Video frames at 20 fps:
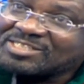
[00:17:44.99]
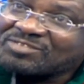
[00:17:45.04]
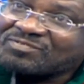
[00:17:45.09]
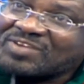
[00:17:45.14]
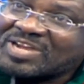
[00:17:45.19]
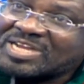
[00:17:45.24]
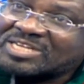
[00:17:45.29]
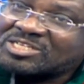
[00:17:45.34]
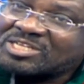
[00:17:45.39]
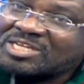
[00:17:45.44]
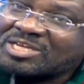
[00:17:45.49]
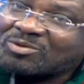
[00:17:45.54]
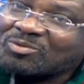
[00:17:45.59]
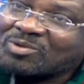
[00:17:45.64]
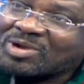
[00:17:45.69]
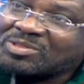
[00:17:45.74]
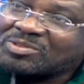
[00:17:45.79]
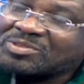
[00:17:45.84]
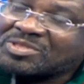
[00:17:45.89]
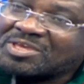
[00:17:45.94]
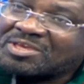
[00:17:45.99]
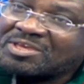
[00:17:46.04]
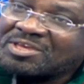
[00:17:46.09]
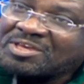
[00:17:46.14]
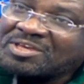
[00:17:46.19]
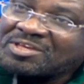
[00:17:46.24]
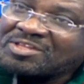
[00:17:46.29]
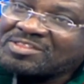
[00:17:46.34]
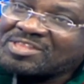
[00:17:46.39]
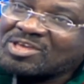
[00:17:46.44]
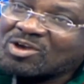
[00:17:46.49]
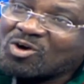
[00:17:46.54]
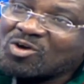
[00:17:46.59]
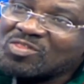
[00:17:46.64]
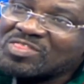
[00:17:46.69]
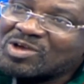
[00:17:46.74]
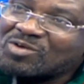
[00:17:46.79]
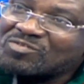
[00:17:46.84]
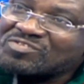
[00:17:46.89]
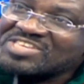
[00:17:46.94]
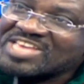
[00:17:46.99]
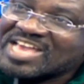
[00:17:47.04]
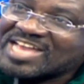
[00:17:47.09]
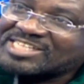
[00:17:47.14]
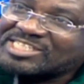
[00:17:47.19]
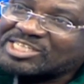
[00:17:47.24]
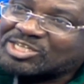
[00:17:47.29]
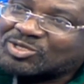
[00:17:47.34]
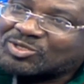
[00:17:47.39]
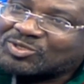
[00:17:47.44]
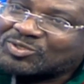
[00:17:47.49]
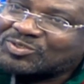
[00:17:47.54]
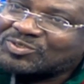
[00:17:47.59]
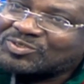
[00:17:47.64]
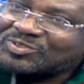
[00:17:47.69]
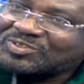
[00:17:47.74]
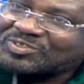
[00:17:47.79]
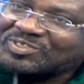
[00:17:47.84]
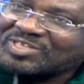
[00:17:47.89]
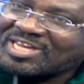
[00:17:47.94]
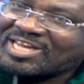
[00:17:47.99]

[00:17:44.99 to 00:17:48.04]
In fact, the author of the article